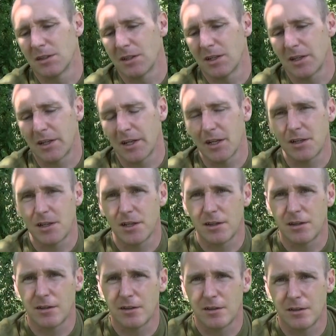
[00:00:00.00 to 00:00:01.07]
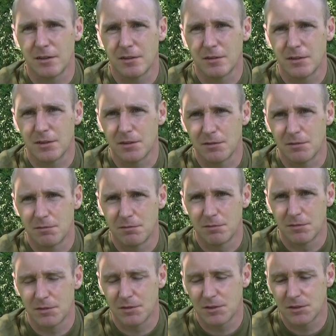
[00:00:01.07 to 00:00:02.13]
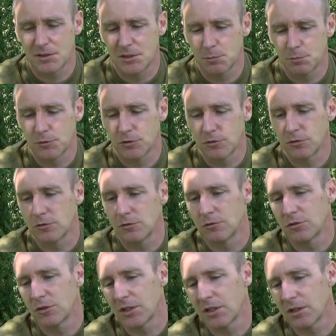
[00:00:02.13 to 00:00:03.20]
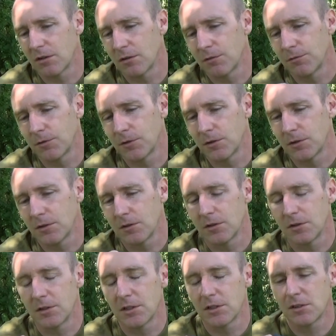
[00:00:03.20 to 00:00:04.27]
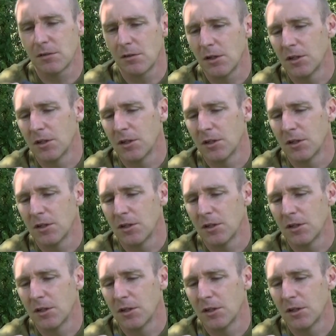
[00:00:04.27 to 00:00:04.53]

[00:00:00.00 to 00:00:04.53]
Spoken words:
I can't get the tip to get off here,